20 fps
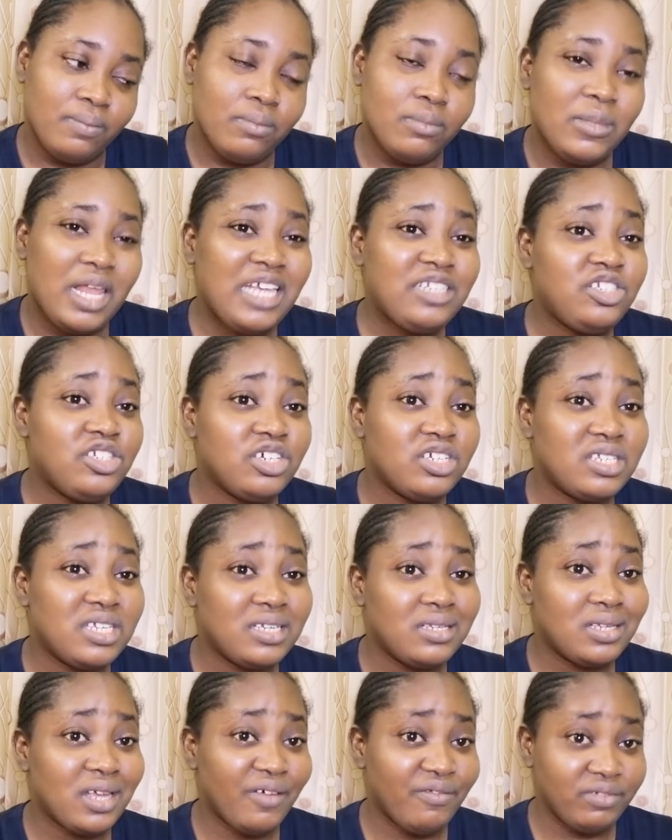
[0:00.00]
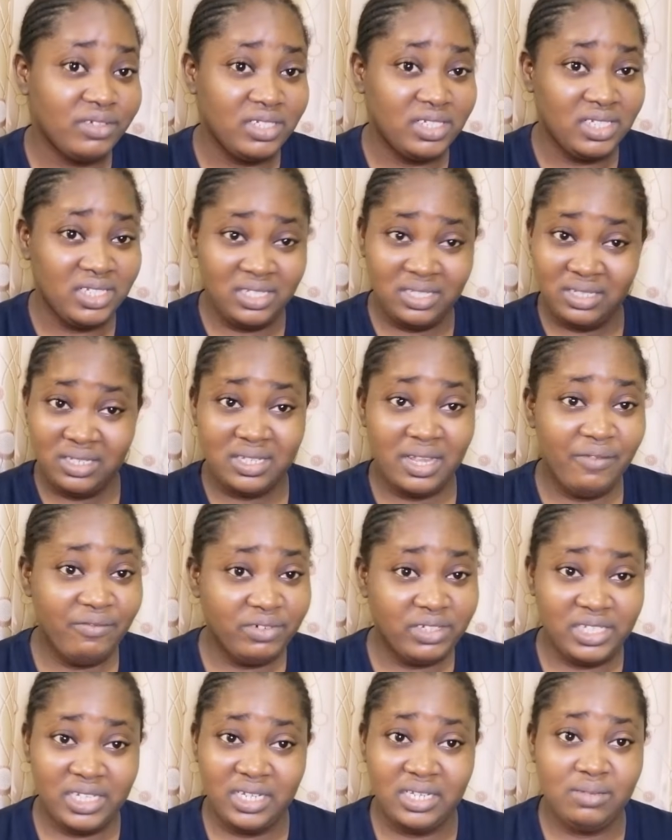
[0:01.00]
let's just say
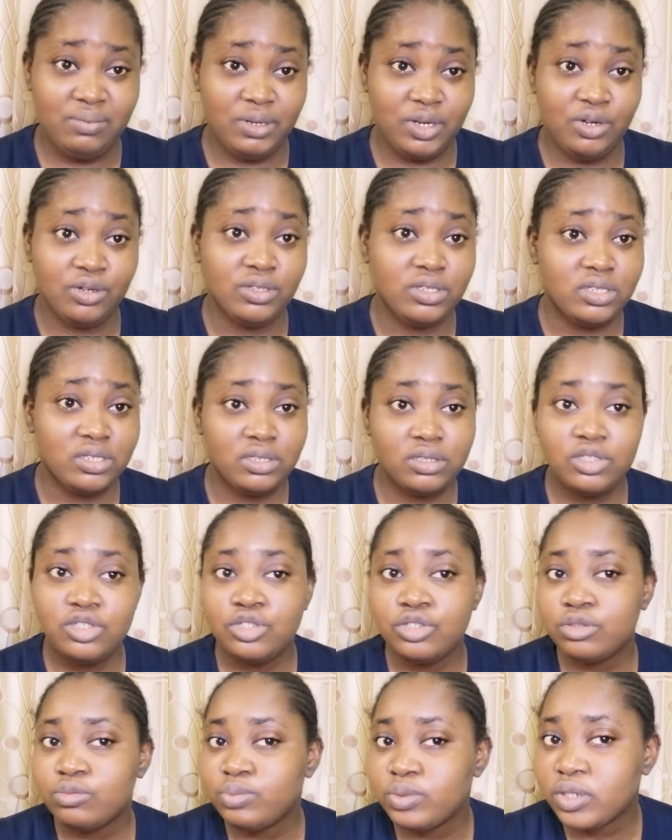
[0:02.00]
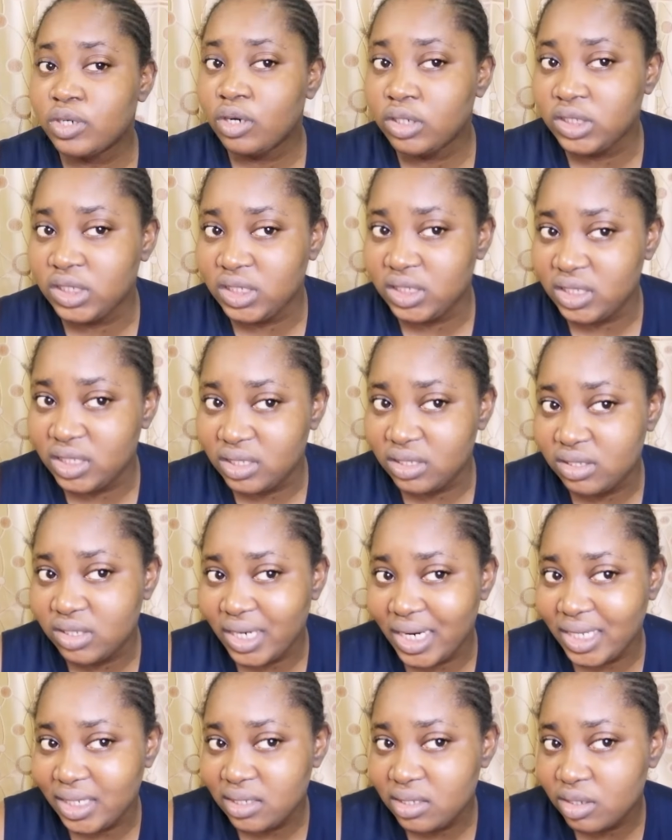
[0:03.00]
7 days, because it should be gone in days, right?